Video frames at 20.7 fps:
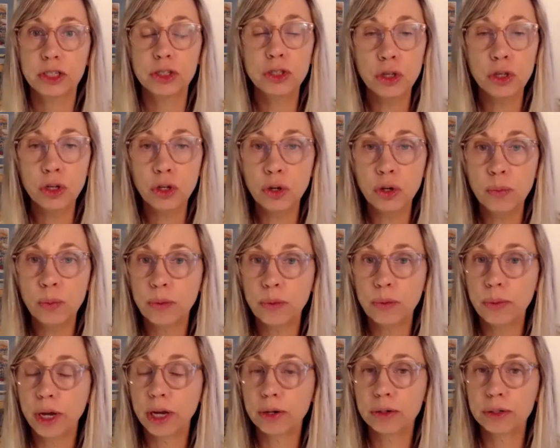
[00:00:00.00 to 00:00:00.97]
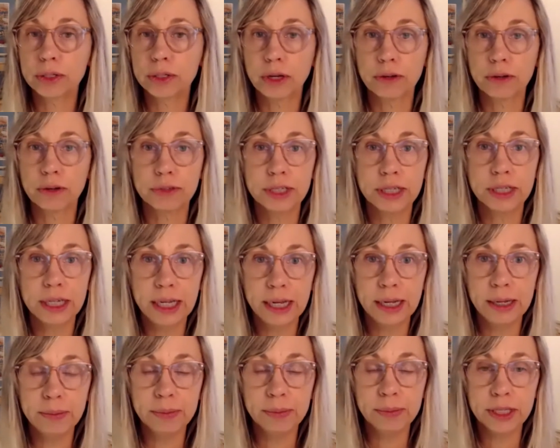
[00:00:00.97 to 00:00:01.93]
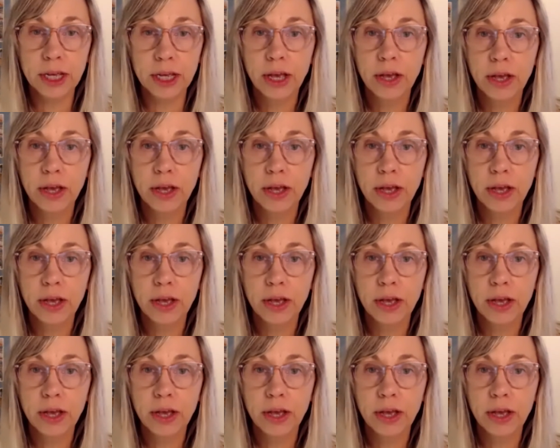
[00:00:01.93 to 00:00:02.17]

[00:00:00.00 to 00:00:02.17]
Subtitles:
Zoom or Microsoft Teams,